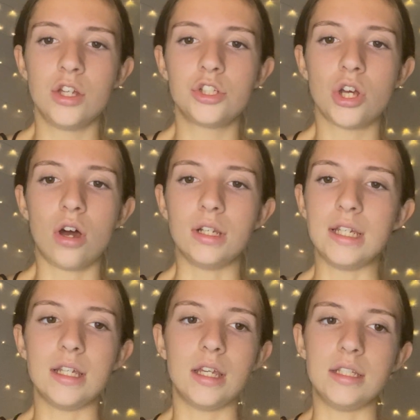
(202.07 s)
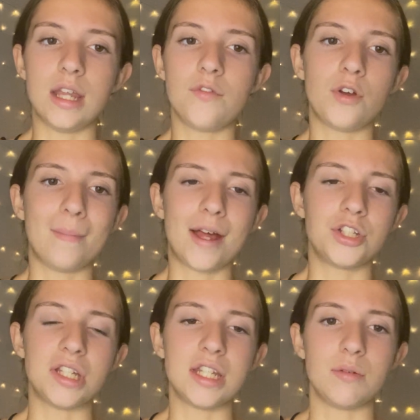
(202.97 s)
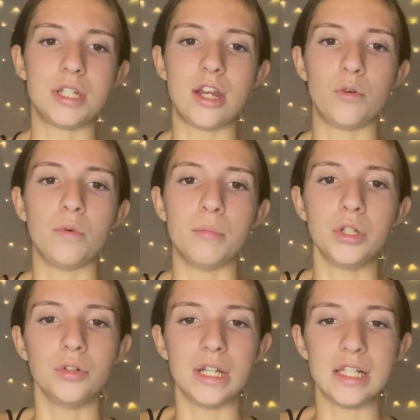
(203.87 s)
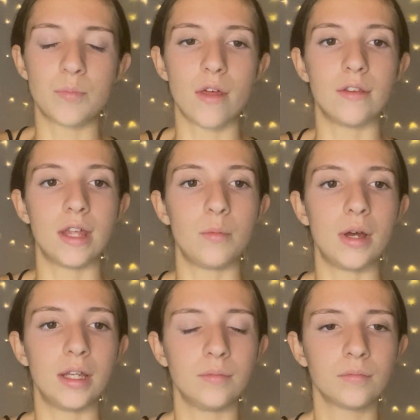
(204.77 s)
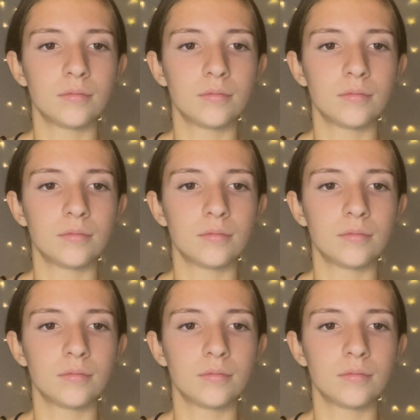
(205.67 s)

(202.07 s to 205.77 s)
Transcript: Charlie had never imagined he would hear a woman greet his brother that way.